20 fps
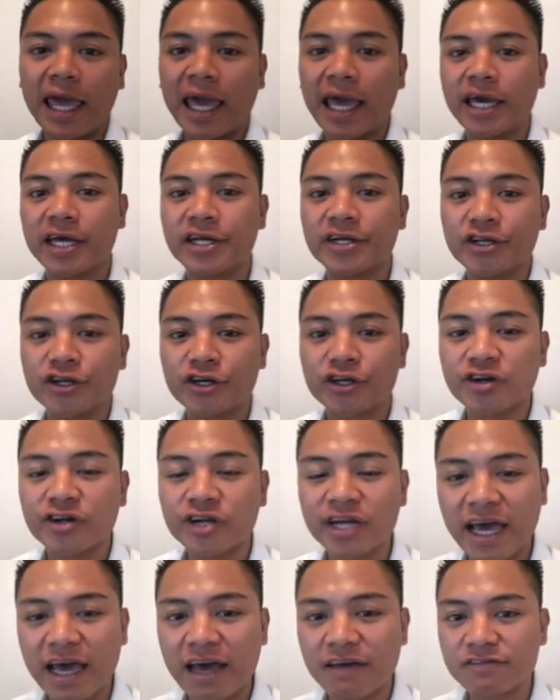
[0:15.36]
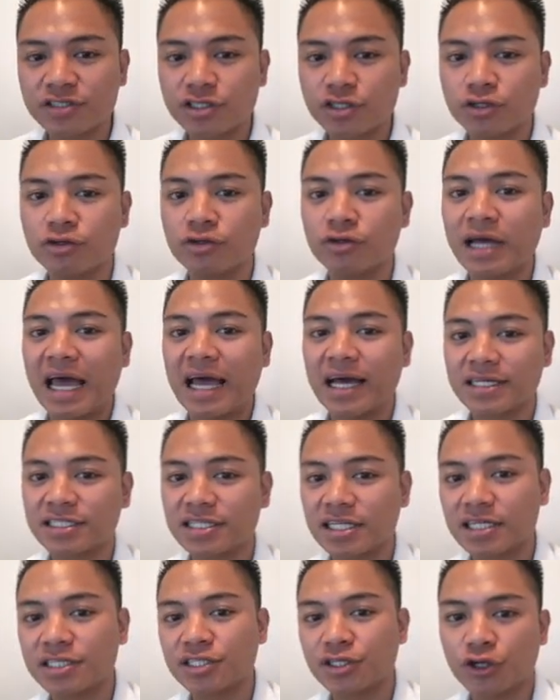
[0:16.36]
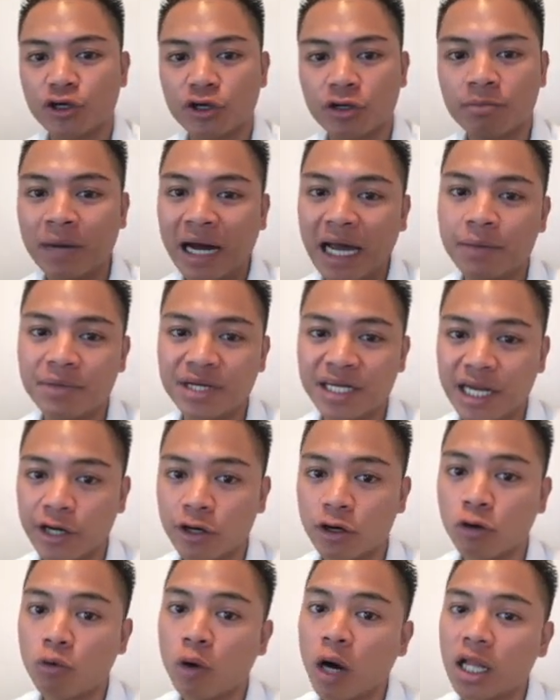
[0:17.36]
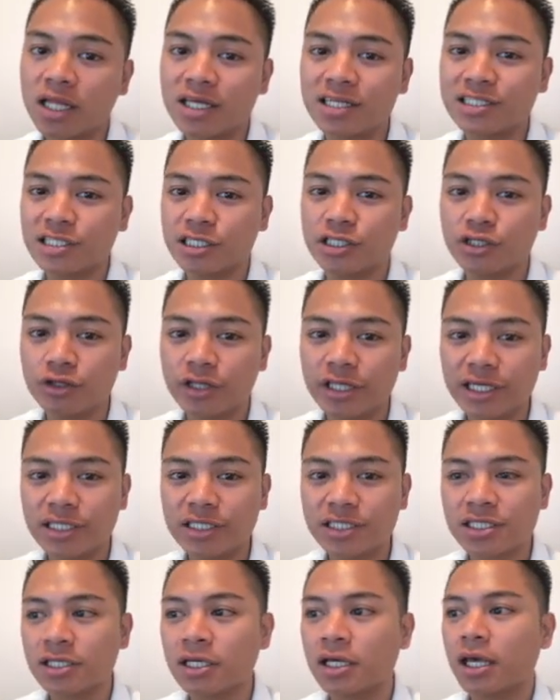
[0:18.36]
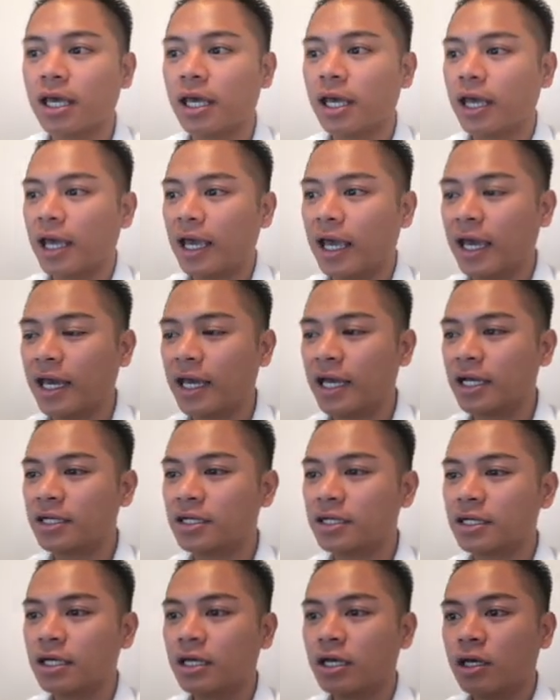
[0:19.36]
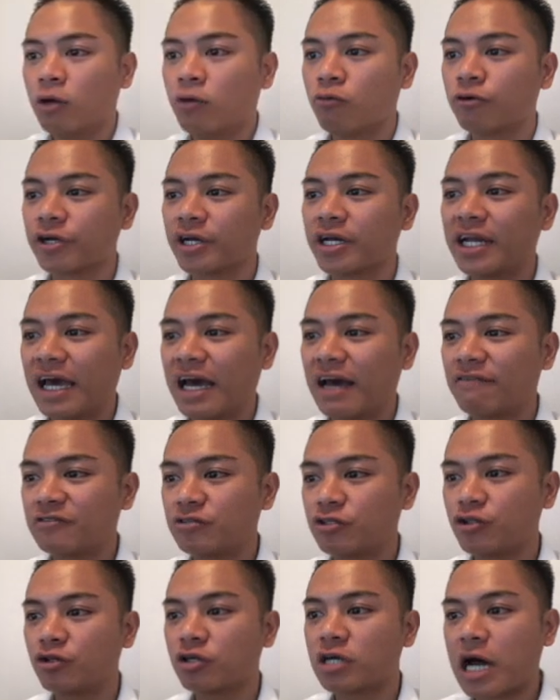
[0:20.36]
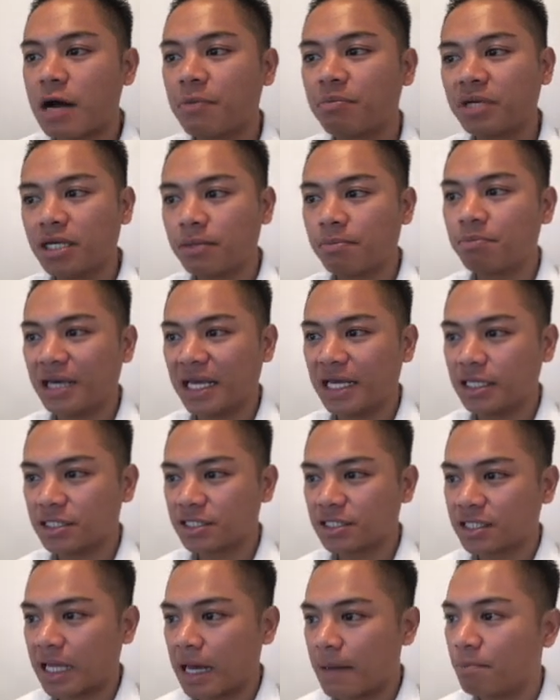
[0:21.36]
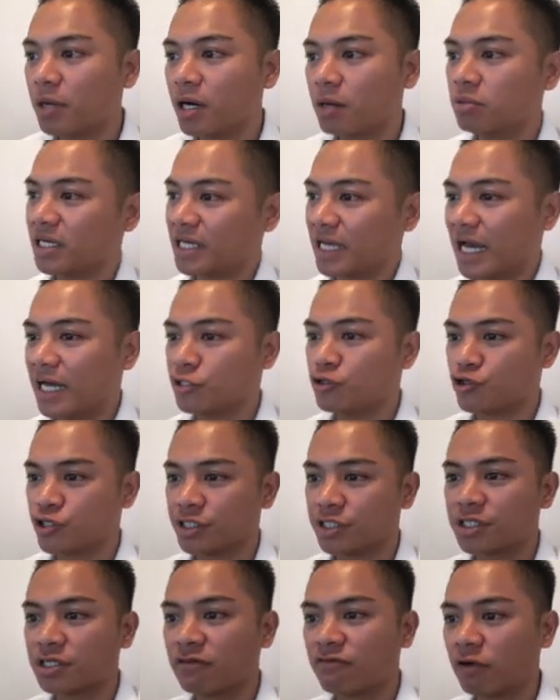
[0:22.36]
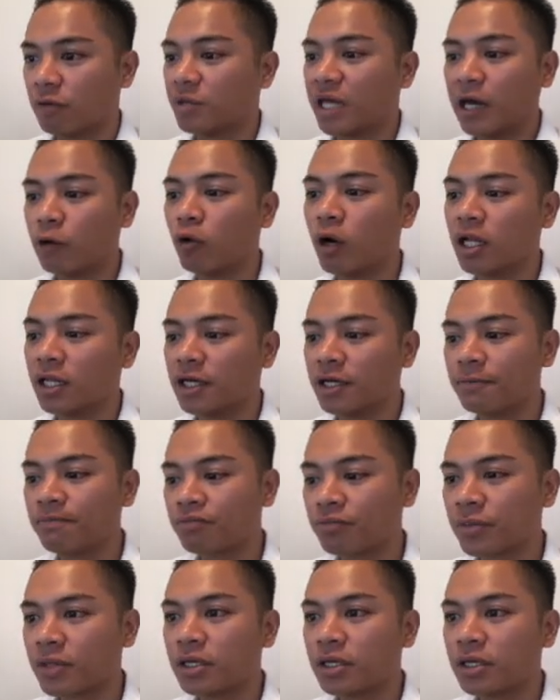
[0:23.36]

and you're gonna have to access your My Monero wallet to do this. And we're gonna have to copy and paste that public address from that wallet.